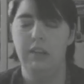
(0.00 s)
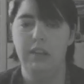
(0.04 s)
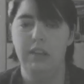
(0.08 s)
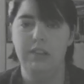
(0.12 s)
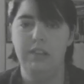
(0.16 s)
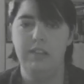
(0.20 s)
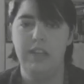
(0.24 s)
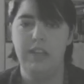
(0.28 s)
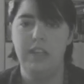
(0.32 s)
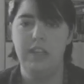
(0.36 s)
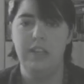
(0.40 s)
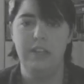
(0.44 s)

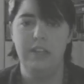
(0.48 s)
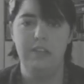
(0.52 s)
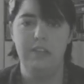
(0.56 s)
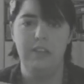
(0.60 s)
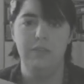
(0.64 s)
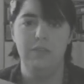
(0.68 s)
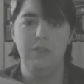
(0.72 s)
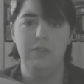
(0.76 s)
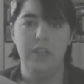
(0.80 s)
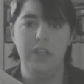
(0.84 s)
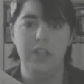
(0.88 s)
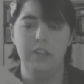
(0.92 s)
nice,
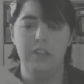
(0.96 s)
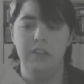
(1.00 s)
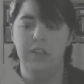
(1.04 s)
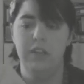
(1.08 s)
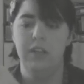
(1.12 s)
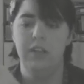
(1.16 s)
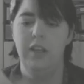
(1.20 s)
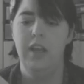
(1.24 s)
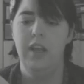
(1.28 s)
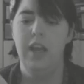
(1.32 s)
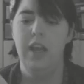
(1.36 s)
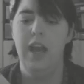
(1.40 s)
easy read.
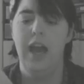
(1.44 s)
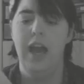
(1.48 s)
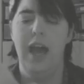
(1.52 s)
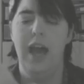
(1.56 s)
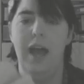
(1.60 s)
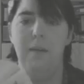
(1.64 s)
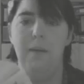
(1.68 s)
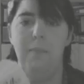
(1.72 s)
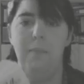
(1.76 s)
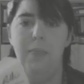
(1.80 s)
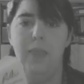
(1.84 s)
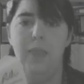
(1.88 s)

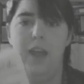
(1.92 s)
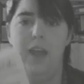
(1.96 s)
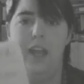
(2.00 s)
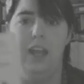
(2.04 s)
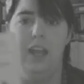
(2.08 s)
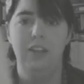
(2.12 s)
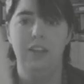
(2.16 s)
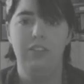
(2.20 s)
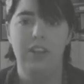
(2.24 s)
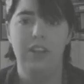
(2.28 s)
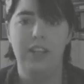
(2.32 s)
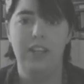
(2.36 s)
And
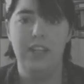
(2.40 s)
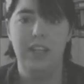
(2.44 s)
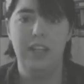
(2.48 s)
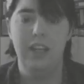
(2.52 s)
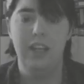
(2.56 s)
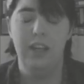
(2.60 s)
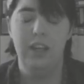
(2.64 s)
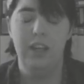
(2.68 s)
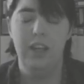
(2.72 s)
actually